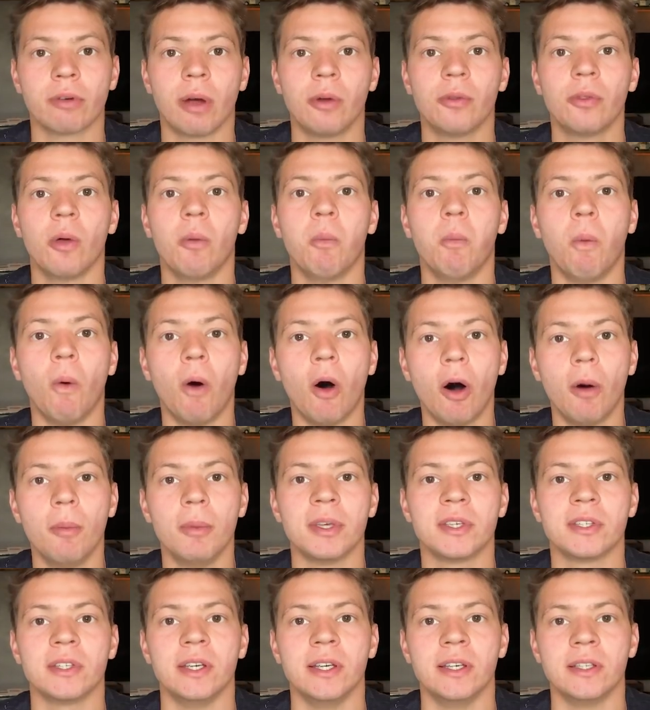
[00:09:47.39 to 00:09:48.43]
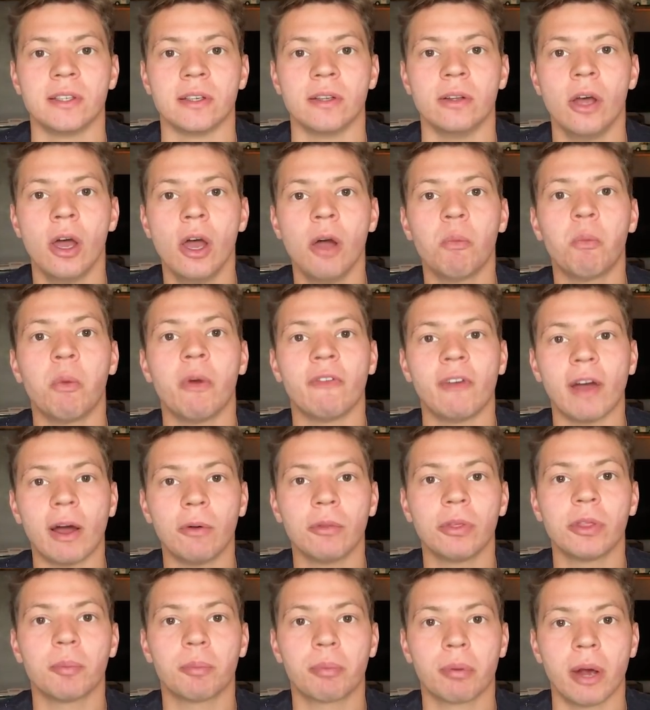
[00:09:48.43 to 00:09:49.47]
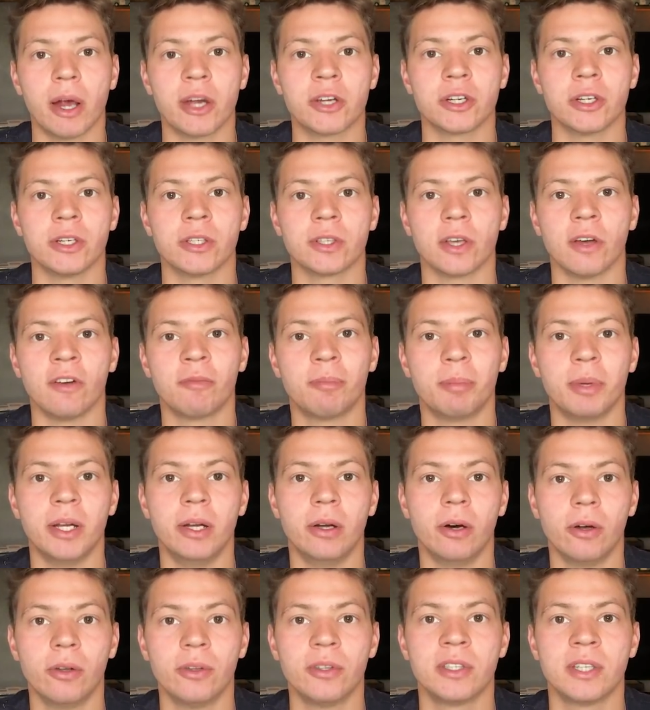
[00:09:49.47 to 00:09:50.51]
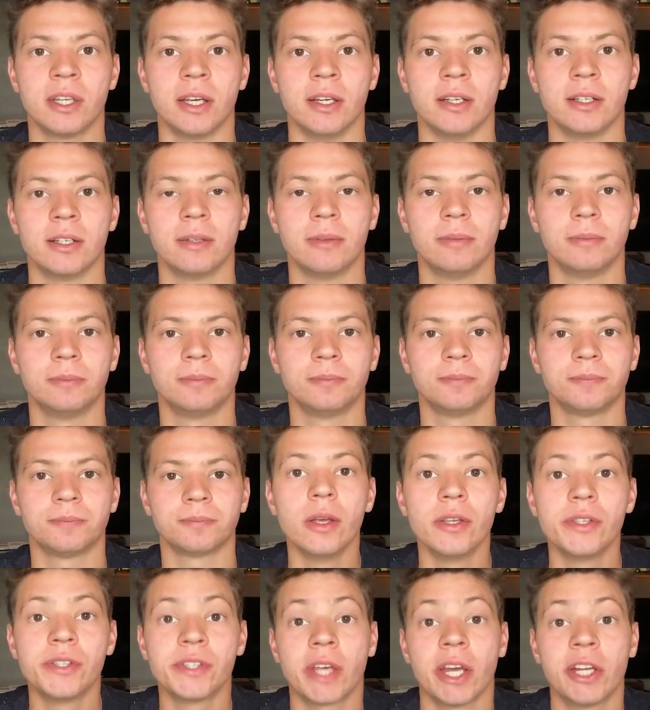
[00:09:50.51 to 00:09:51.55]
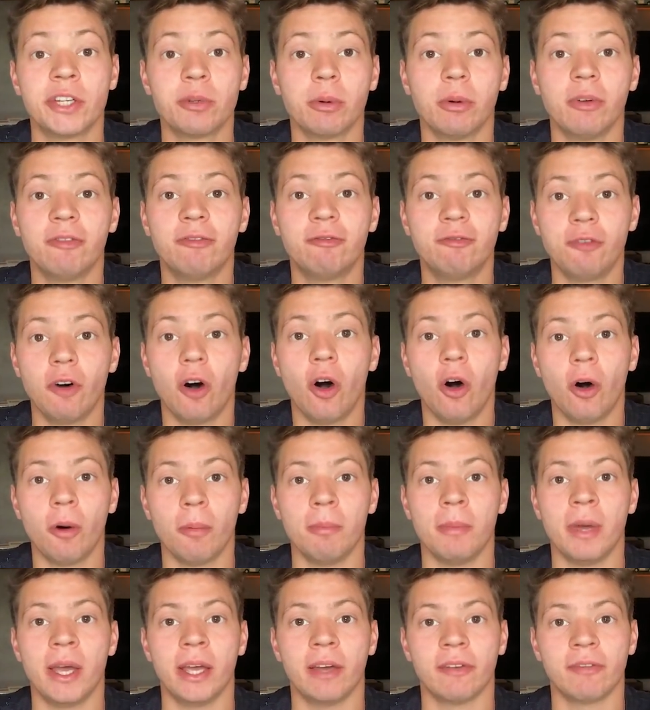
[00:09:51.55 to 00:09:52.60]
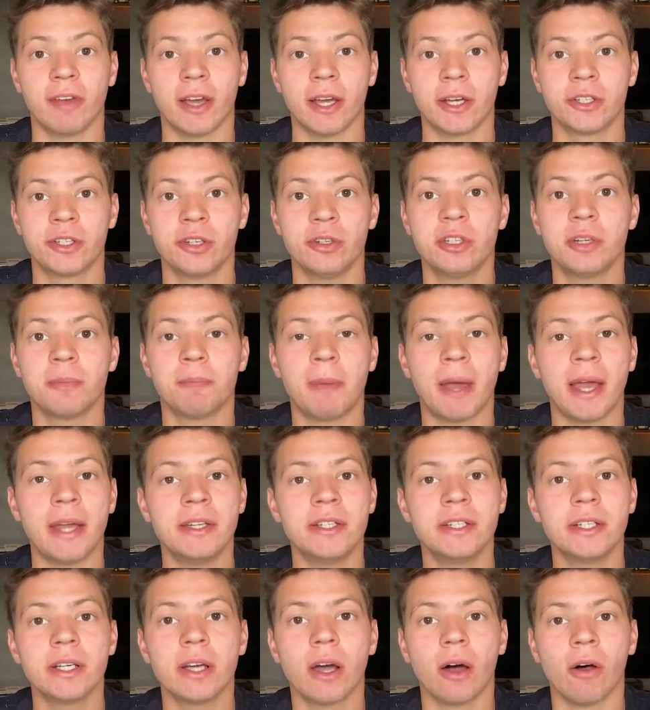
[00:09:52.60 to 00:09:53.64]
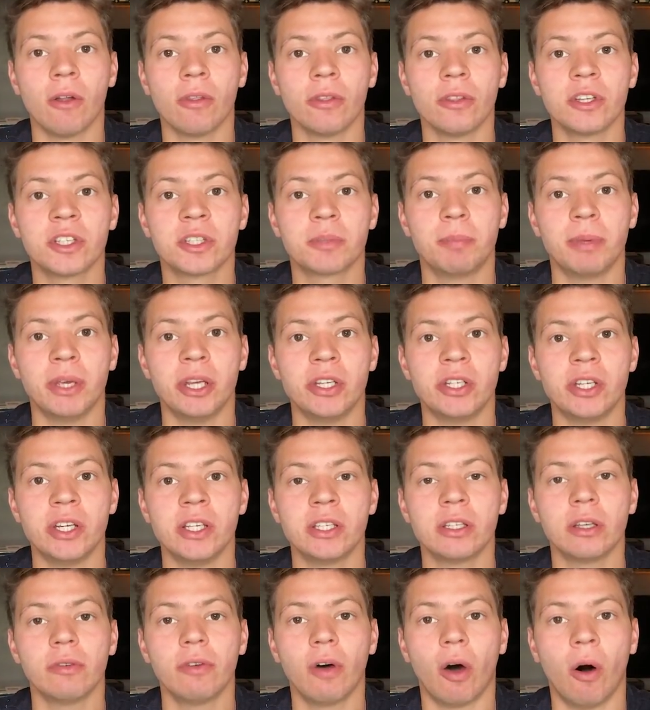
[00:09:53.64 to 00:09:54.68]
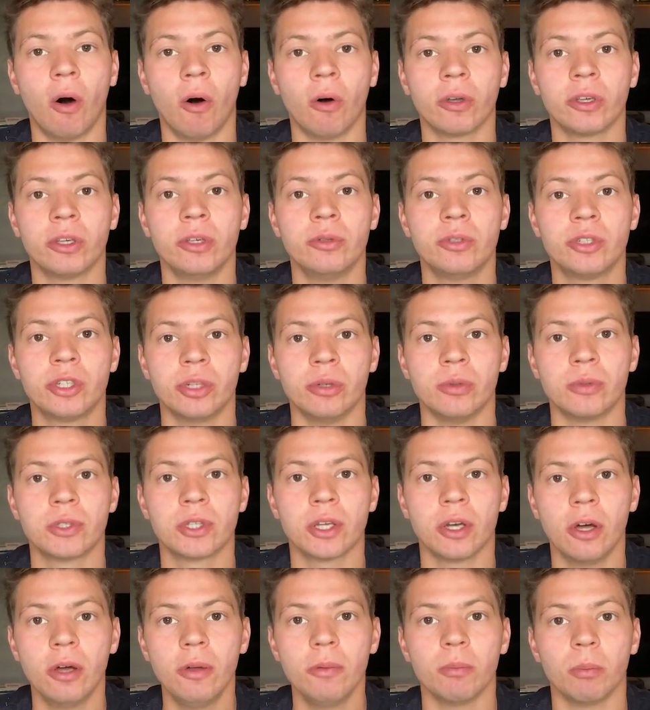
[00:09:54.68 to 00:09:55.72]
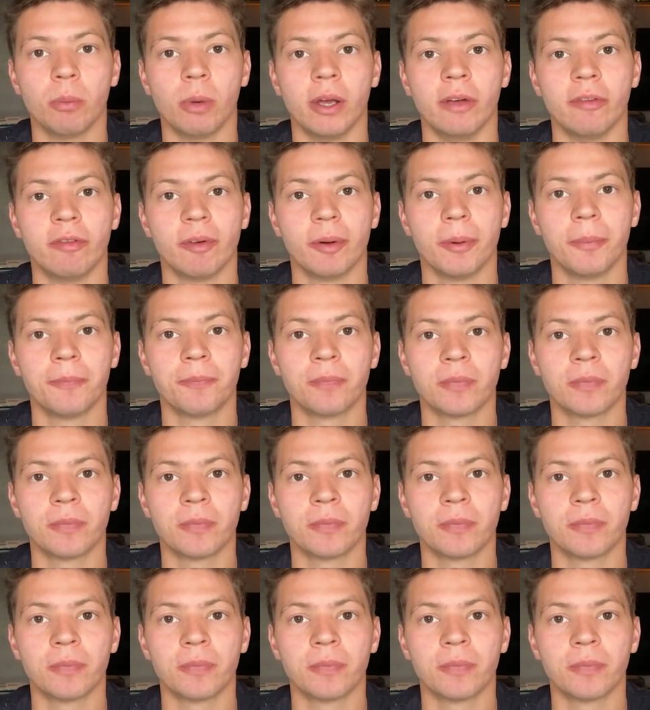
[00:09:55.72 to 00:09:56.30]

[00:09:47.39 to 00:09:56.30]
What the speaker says: throughout the warmer season without the pressures of being hunted. Schedule 4 may affect you depending on the species of hawk you choose to hunt with.